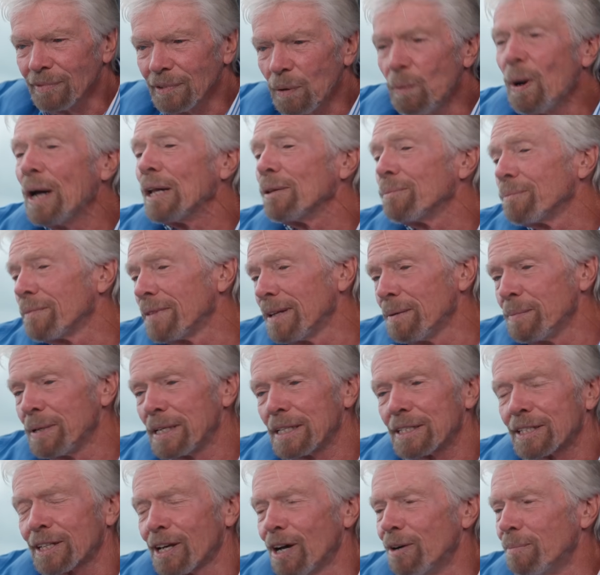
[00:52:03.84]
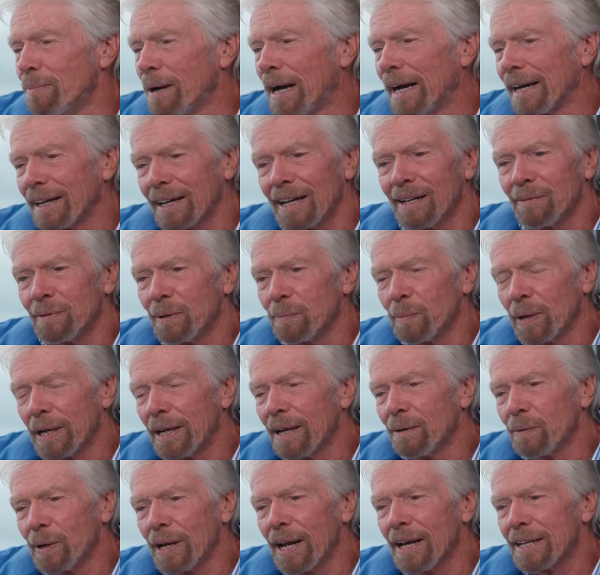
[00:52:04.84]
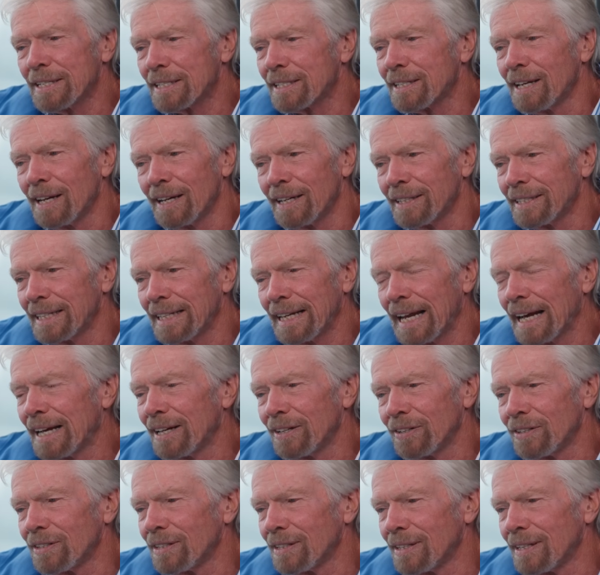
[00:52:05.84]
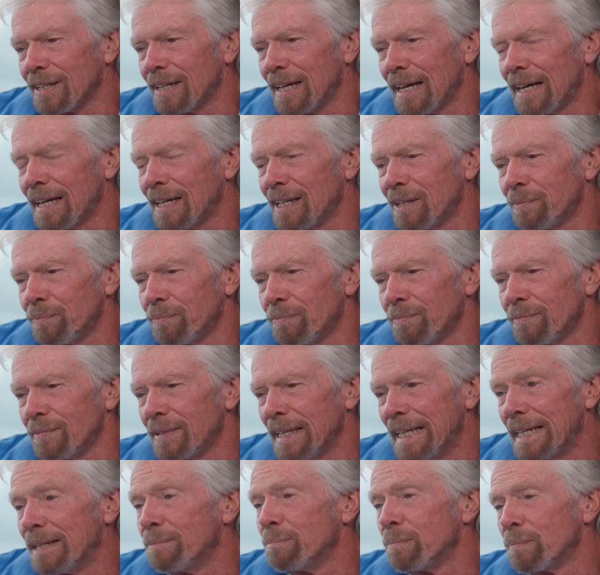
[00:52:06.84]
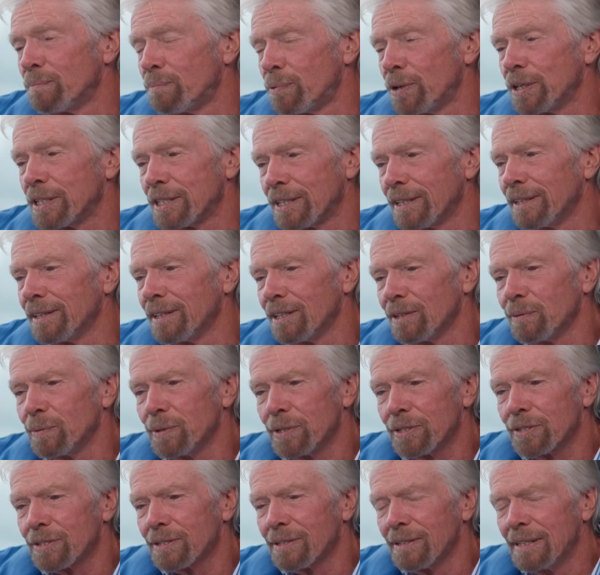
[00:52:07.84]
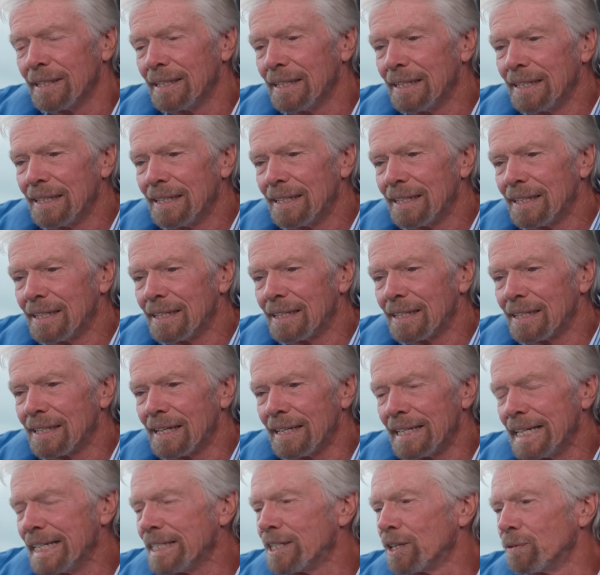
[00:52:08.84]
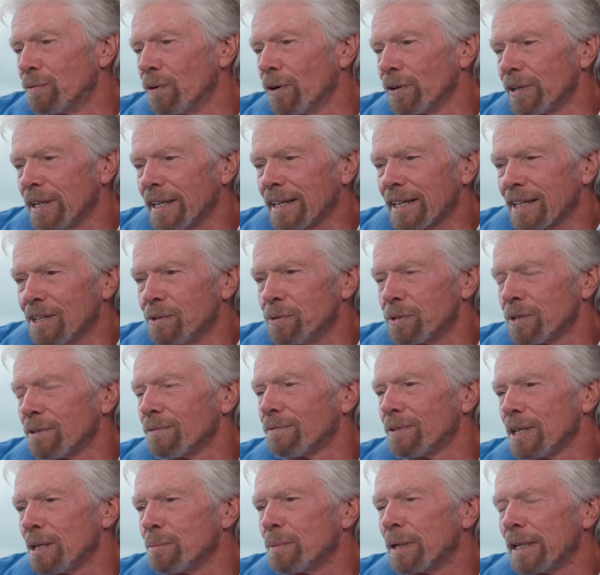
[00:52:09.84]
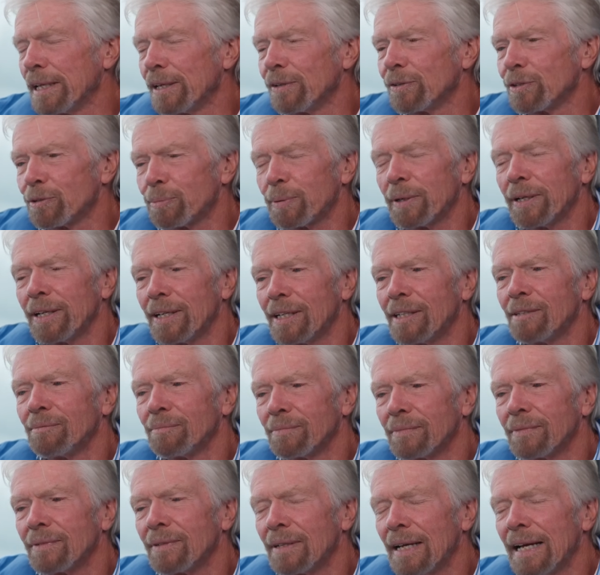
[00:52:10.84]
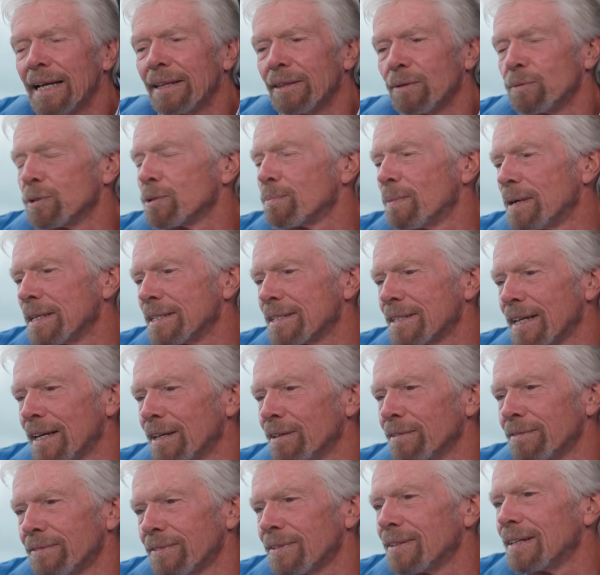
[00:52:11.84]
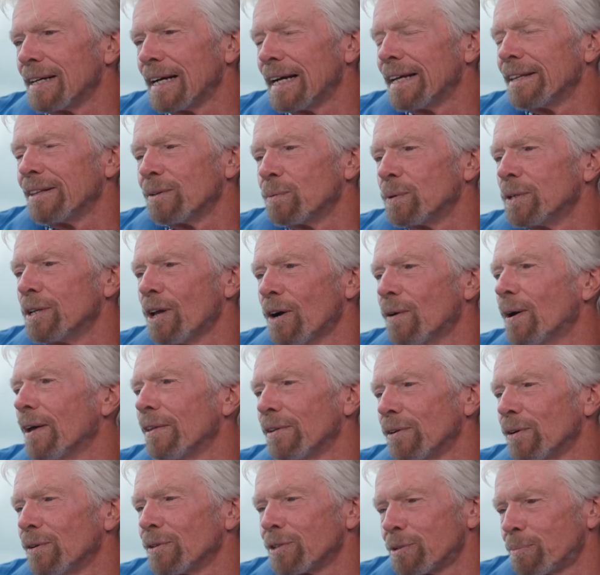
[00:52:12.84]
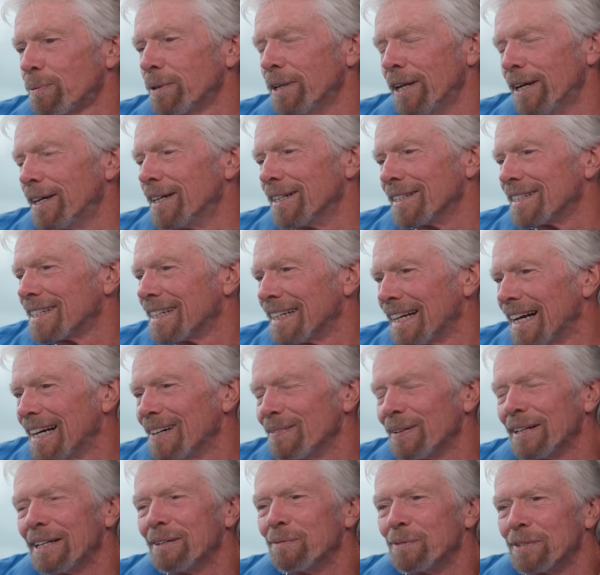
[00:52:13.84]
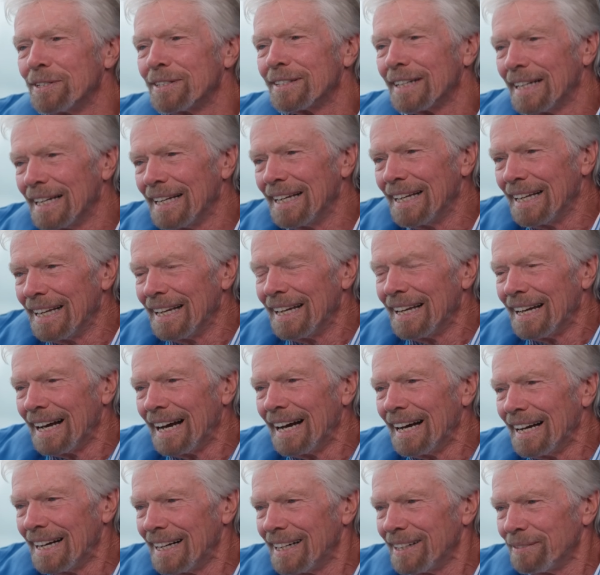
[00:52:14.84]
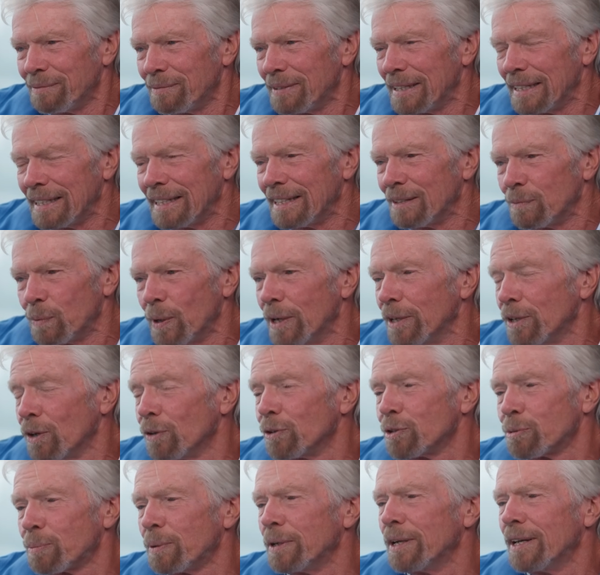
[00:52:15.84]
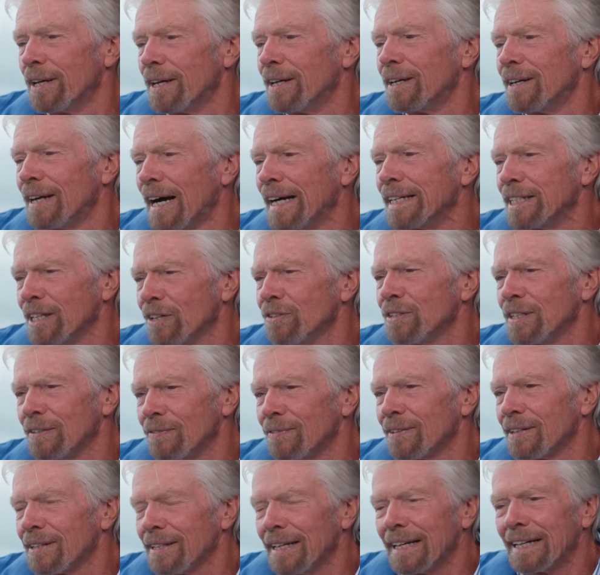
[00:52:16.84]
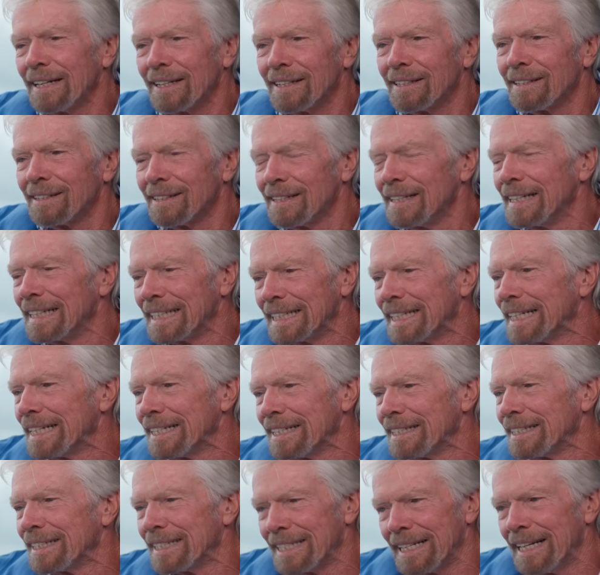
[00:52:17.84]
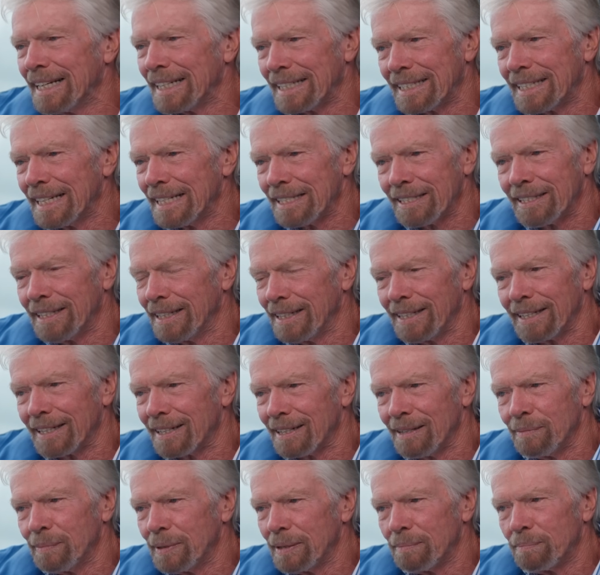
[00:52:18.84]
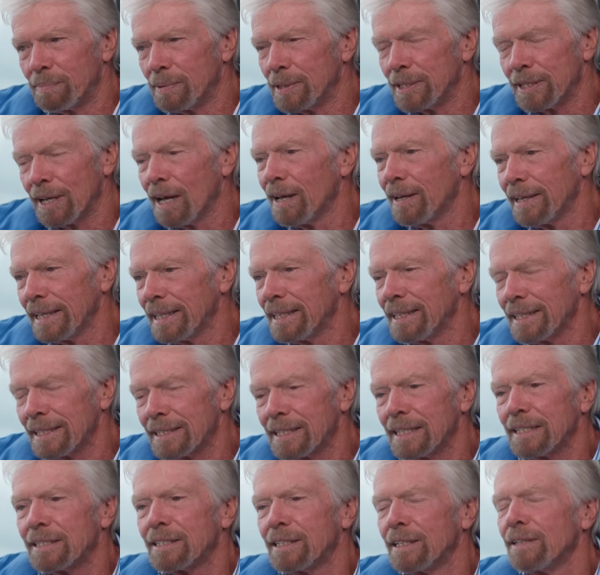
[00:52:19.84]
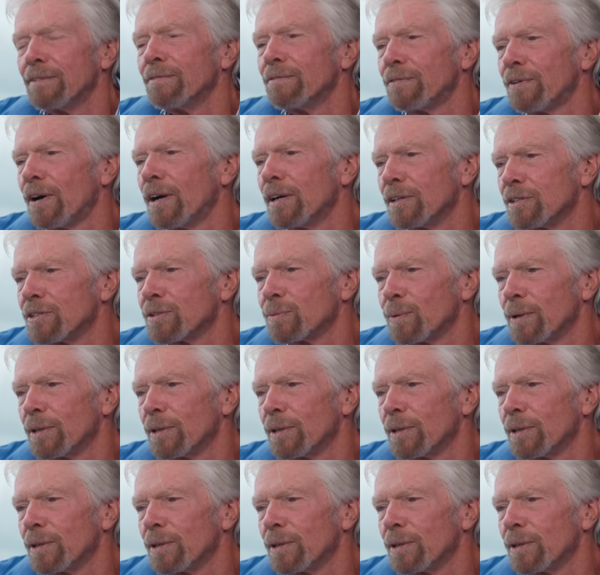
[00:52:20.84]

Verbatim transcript: well, let me just go back. I mean, when I, when I started out um, in Britain, there was Anita Roddick, who was a female entrepreneur, and there was myself, and there were no other entrepreneurs. I mean, it was um, the word entrepreneur, I don't even think existed. I mean, bizarrely, it existed in France